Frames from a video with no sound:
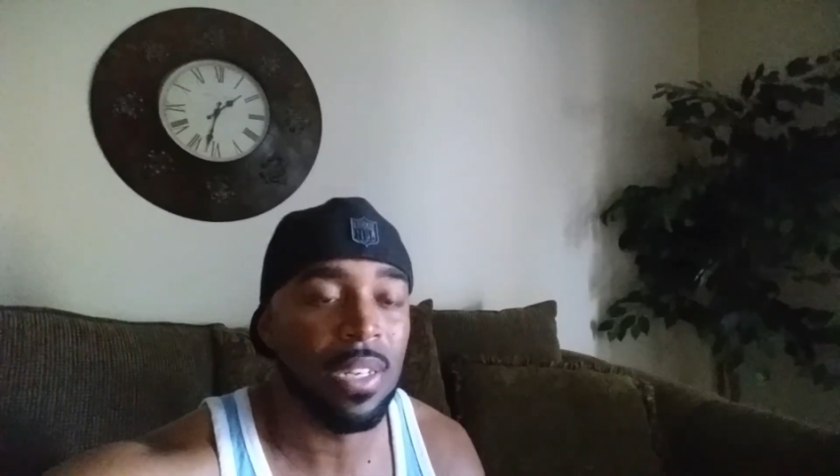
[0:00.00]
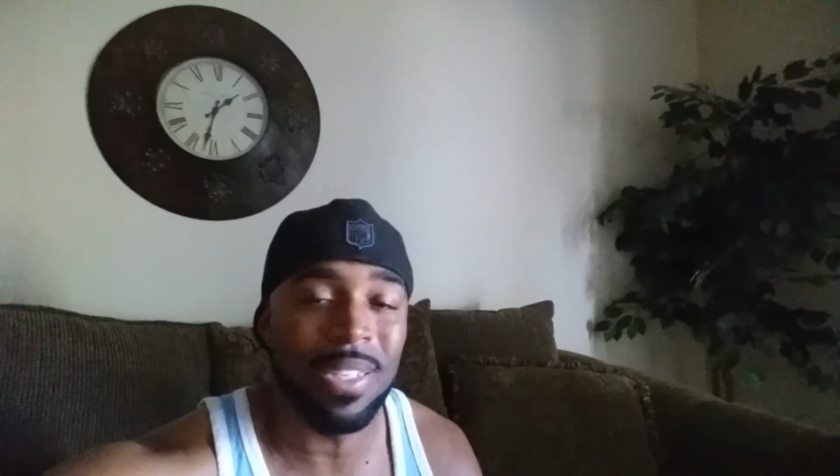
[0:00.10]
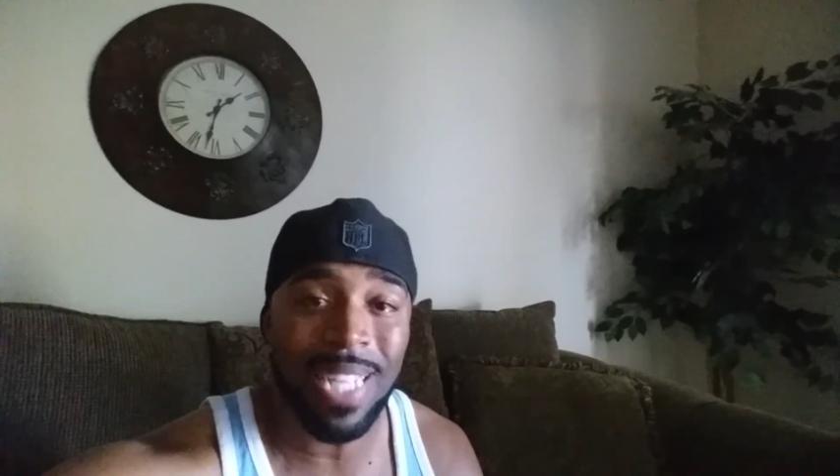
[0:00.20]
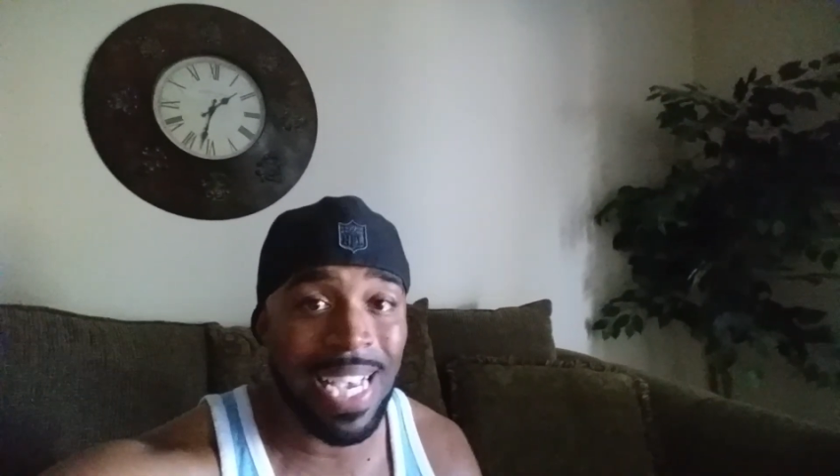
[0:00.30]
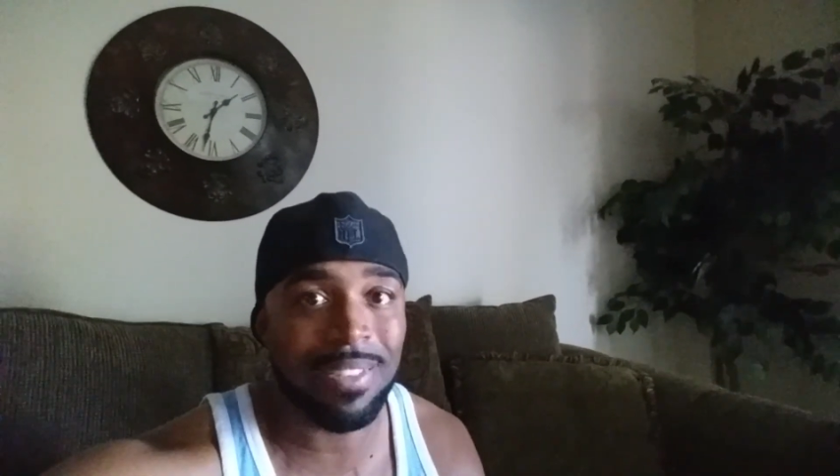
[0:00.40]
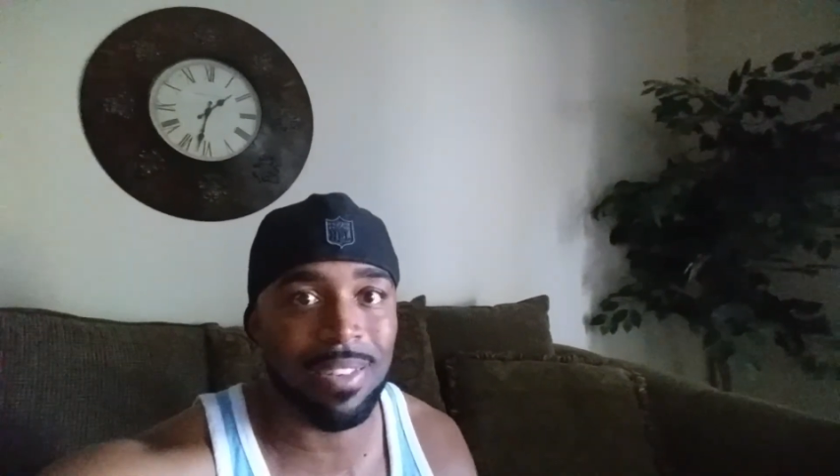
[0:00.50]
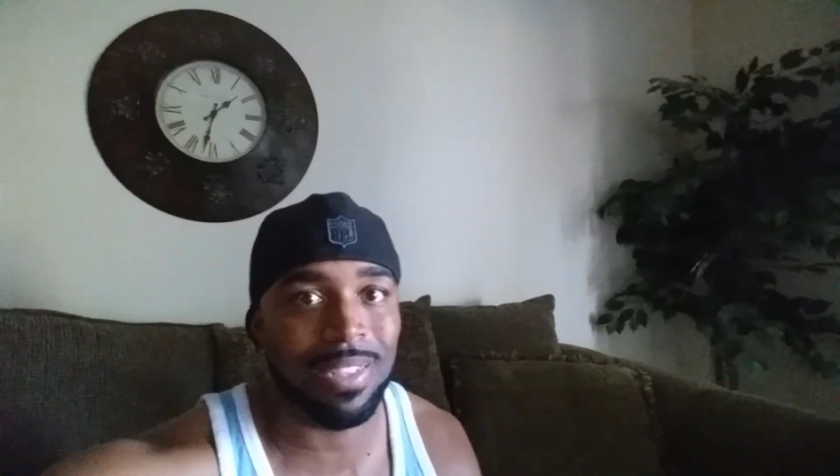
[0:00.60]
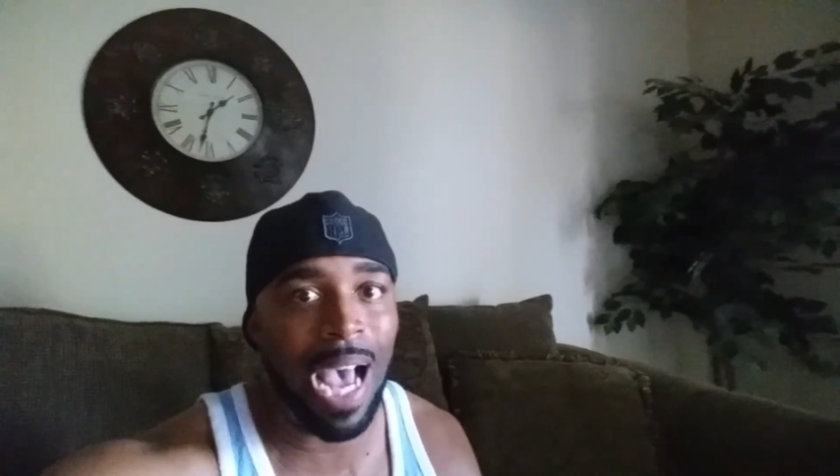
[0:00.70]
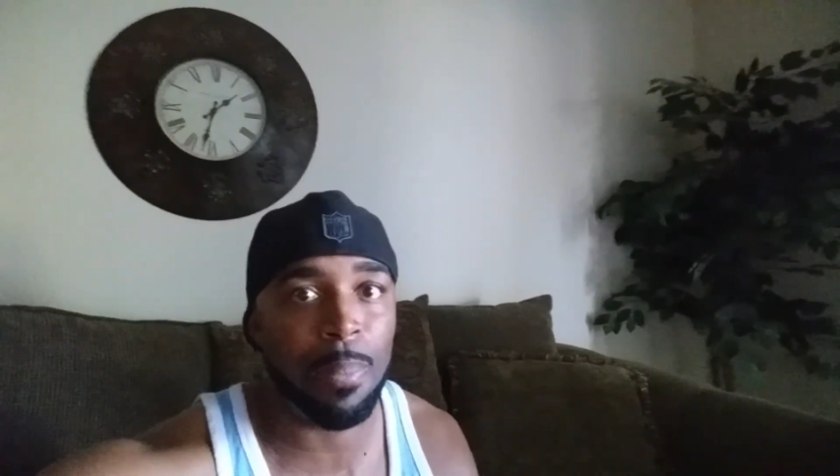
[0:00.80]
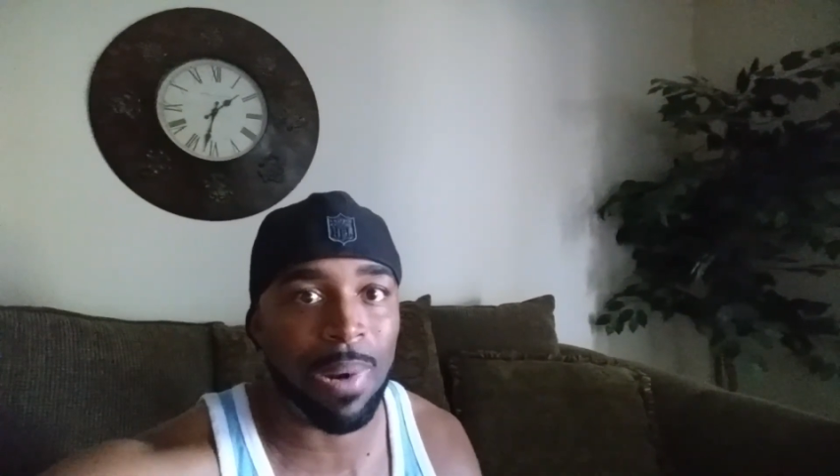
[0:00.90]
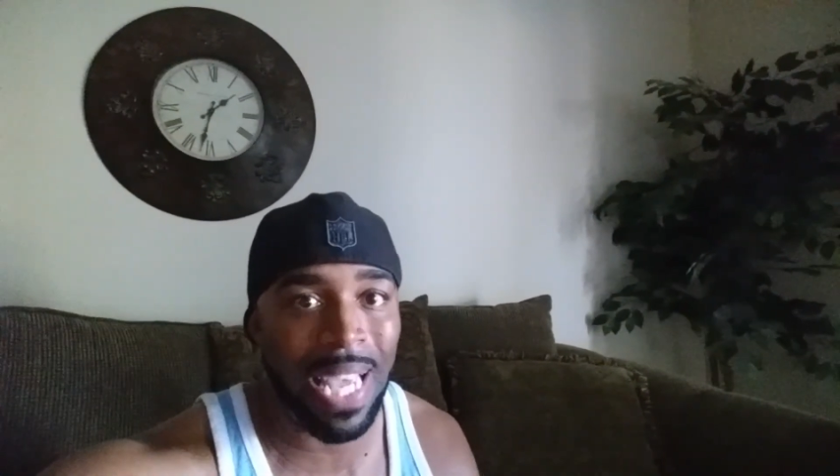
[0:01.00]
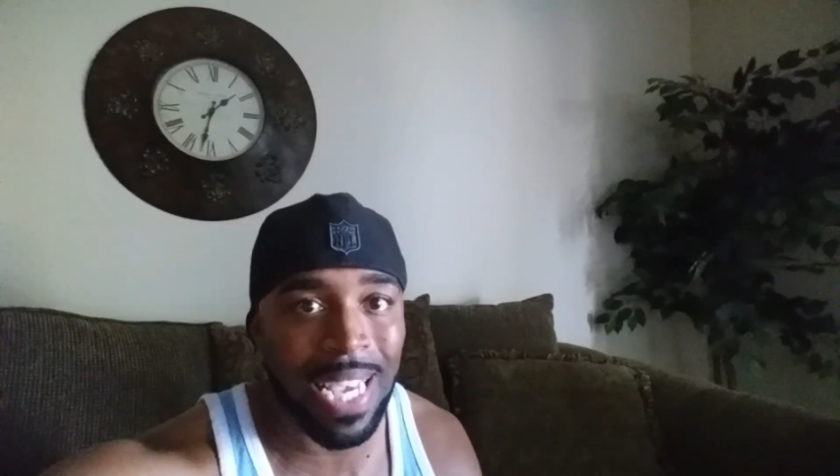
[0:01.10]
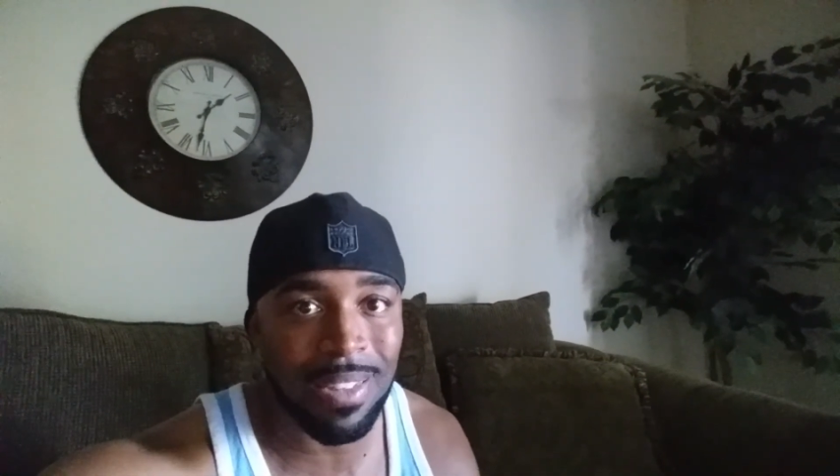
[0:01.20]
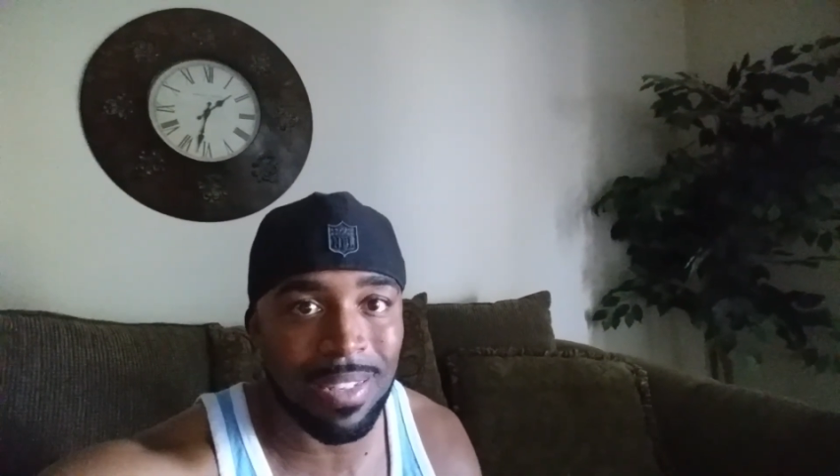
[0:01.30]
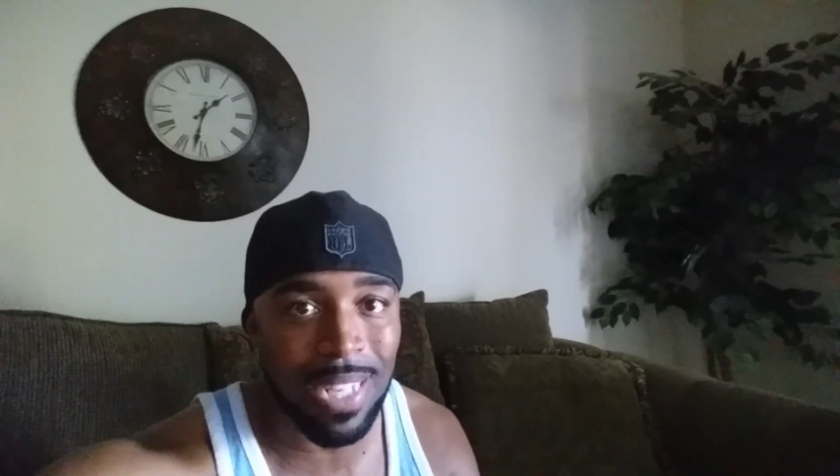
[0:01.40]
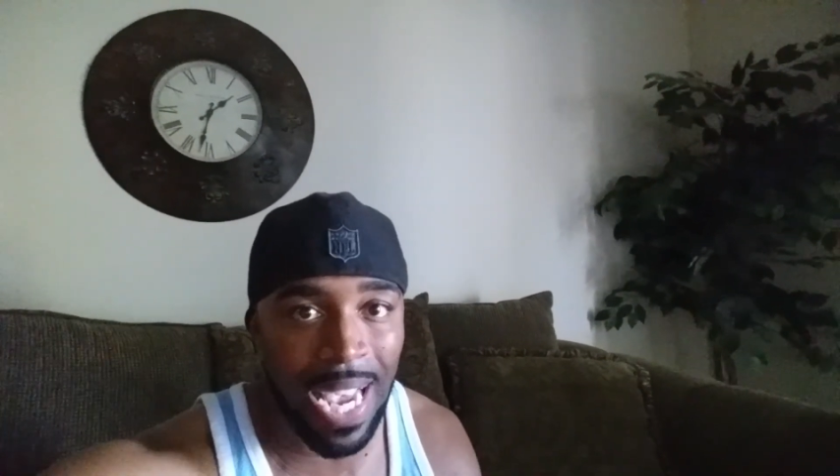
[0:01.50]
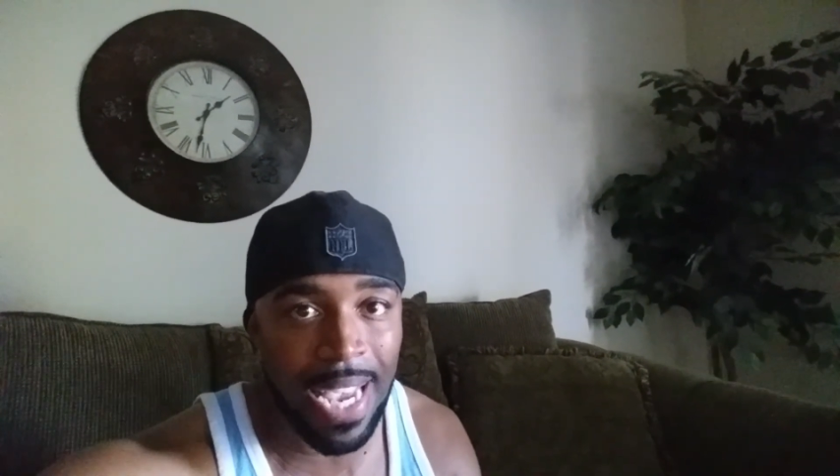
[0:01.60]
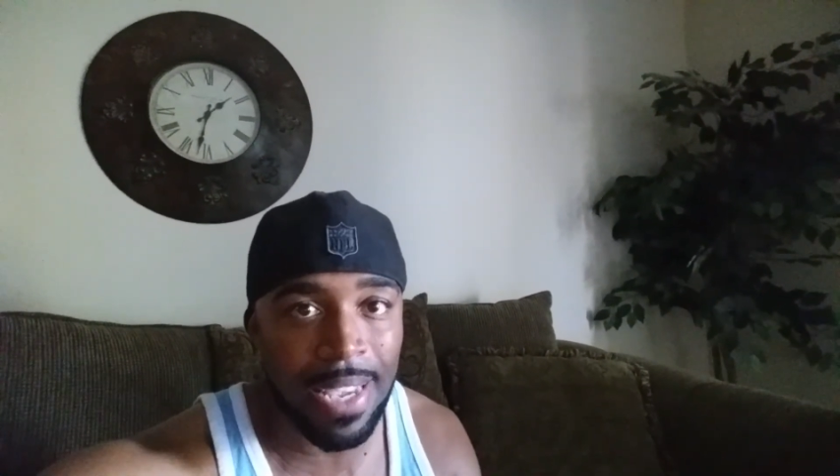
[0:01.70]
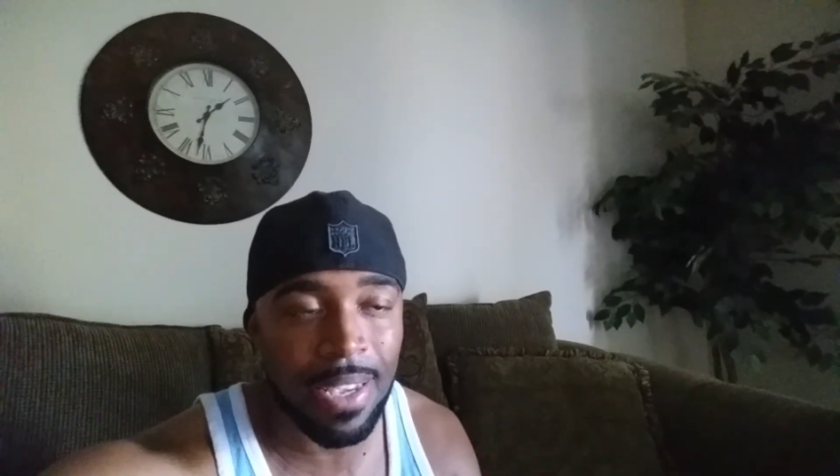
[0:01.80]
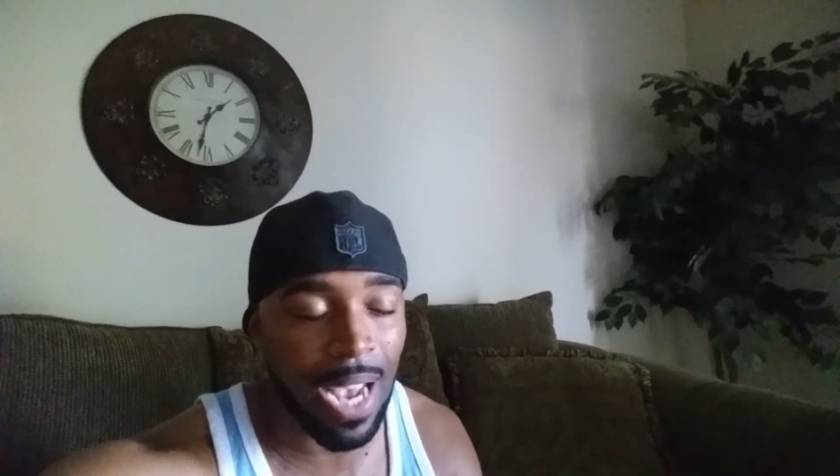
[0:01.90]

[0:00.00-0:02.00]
Dez is not playing today.